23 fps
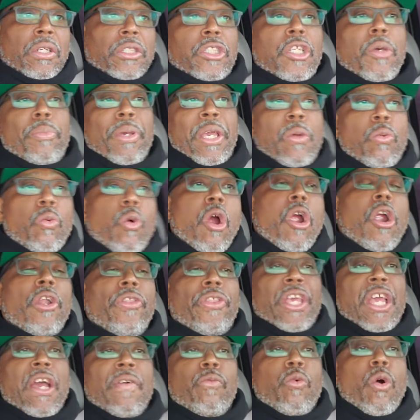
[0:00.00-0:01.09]
to be
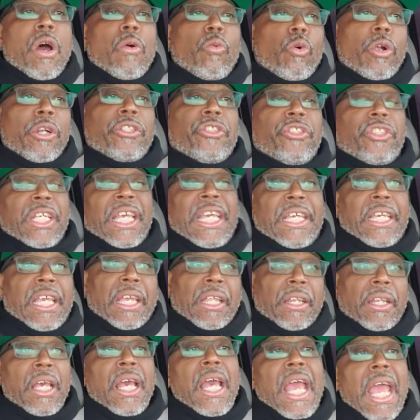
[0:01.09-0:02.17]
worthy of what we're seeking.
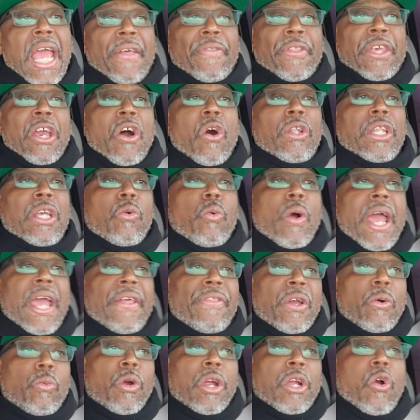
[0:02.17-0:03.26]
And the only way
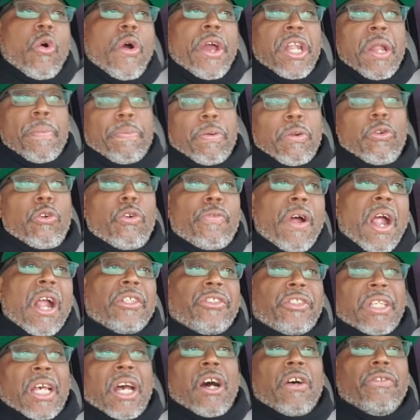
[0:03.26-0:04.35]
that we're going to prove
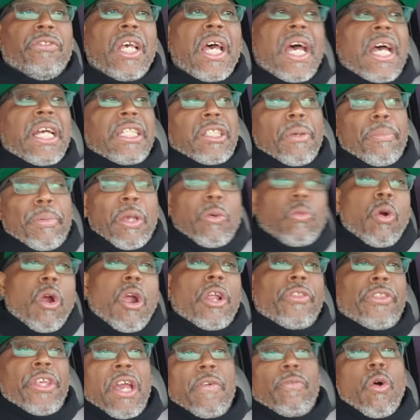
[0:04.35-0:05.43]
ourselves to be
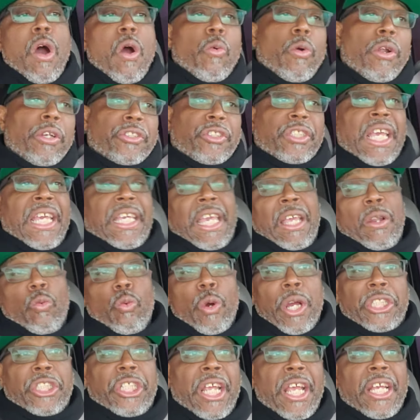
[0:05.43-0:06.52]
worthy of what we're seeking,
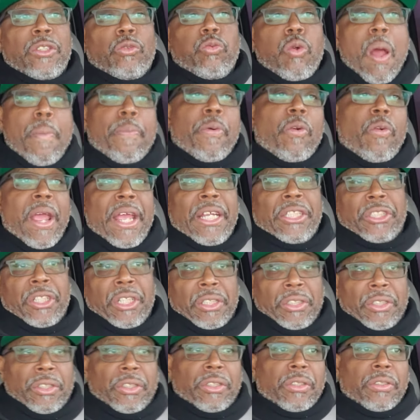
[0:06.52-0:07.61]
which is
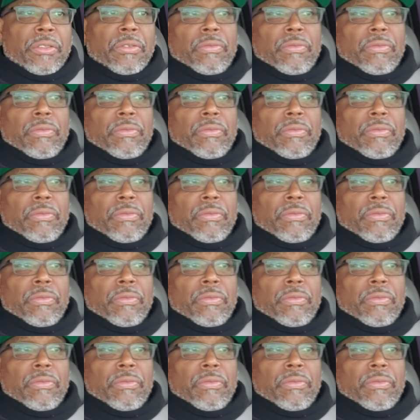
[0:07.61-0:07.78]
reparations,